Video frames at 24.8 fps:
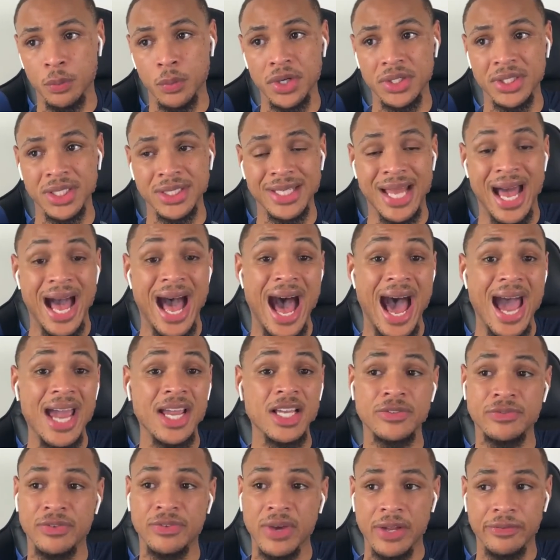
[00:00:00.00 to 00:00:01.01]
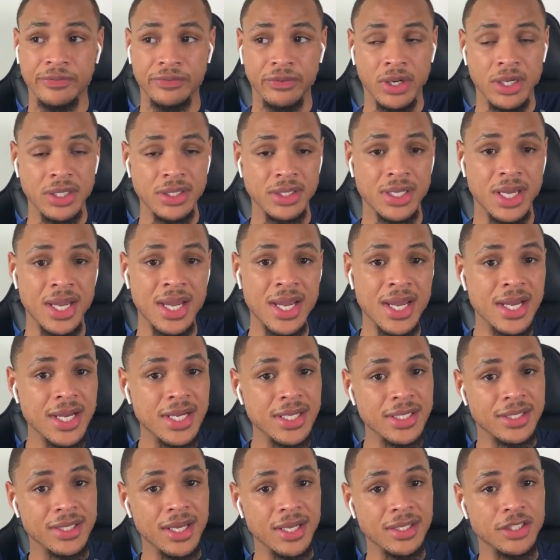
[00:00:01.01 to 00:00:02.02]
which is the highest Fed funds
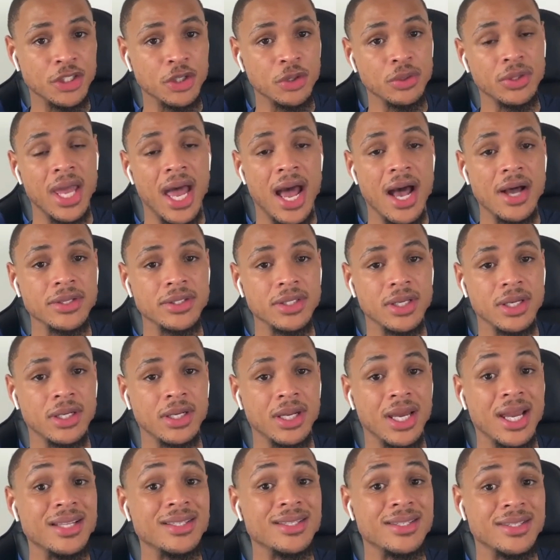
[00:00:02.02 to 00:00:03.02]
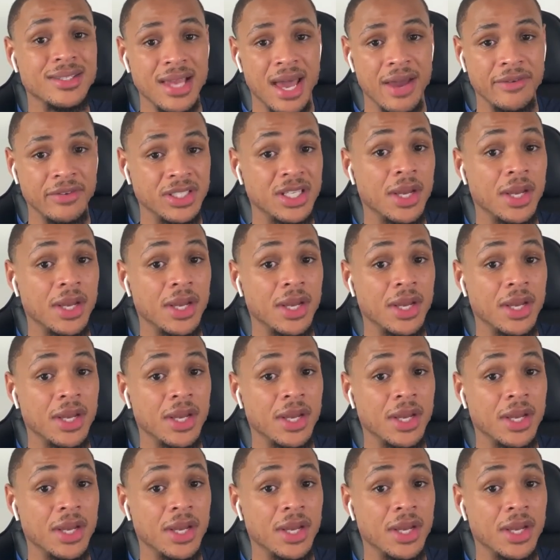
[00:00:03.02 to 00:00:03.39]
since 2007,